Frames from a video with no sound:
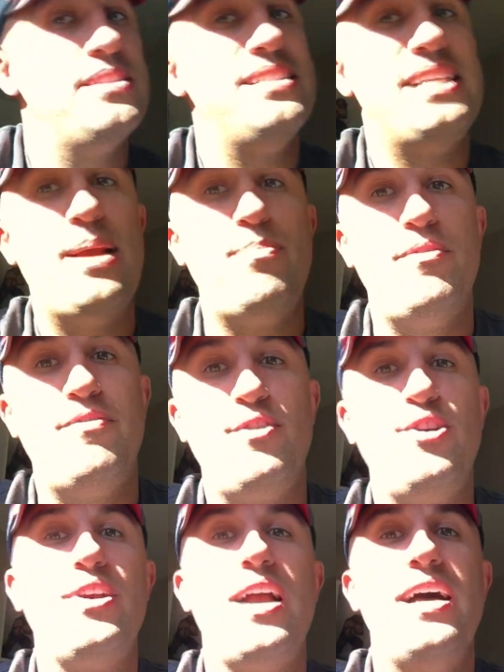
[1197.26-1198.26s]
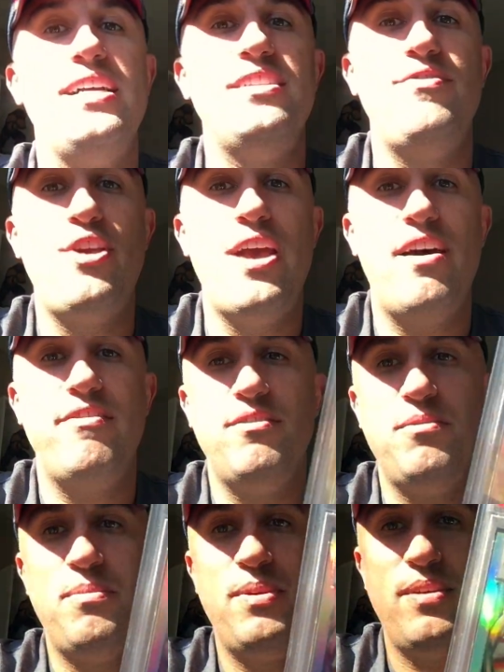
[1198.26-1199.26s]
a staple for you guys if you have
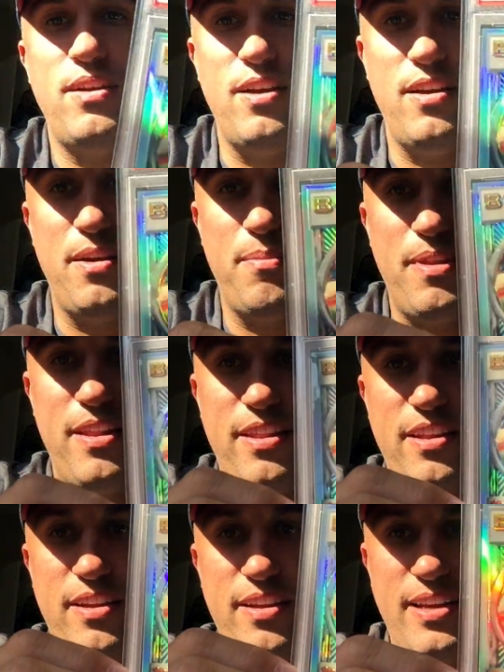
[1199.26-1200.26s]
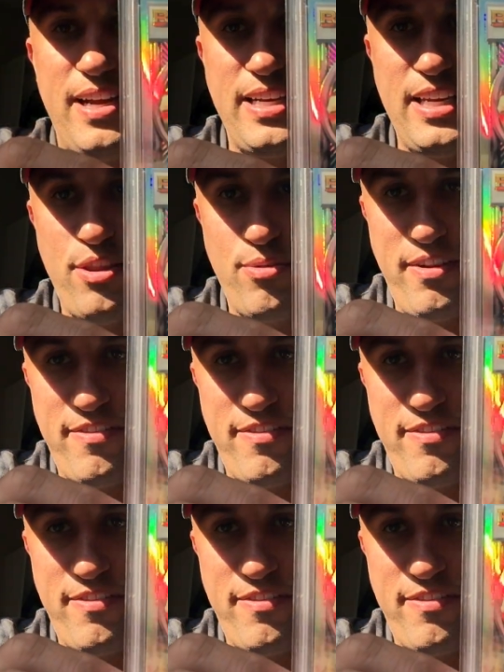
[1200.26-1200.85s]
them. The 93